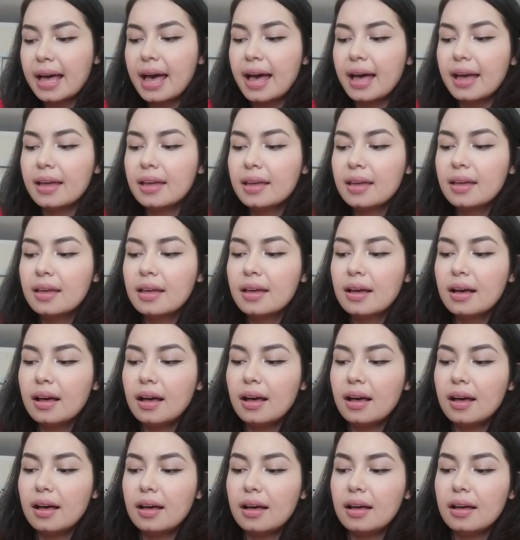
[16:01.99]
that
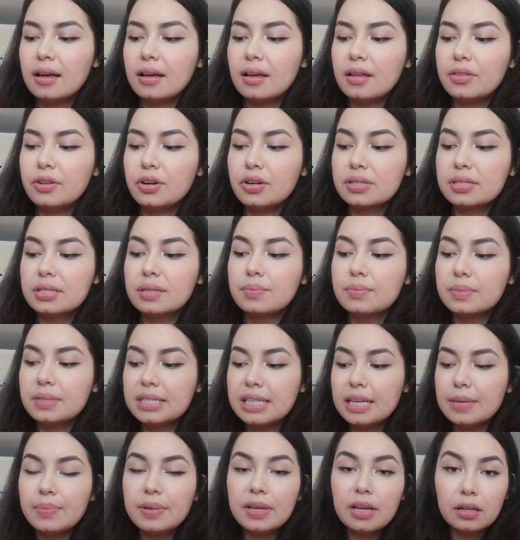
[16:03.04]
there's some
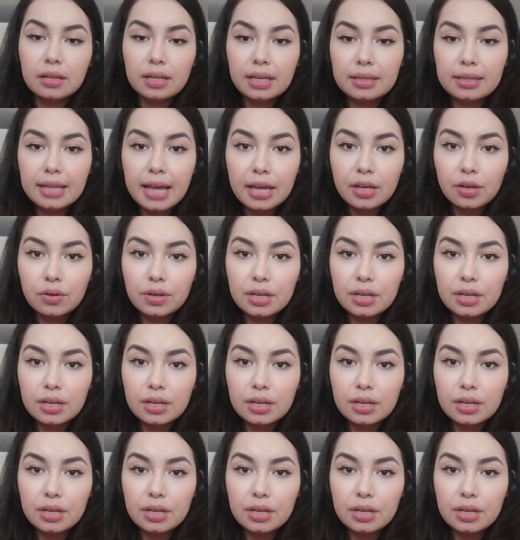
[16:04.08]
deep healing that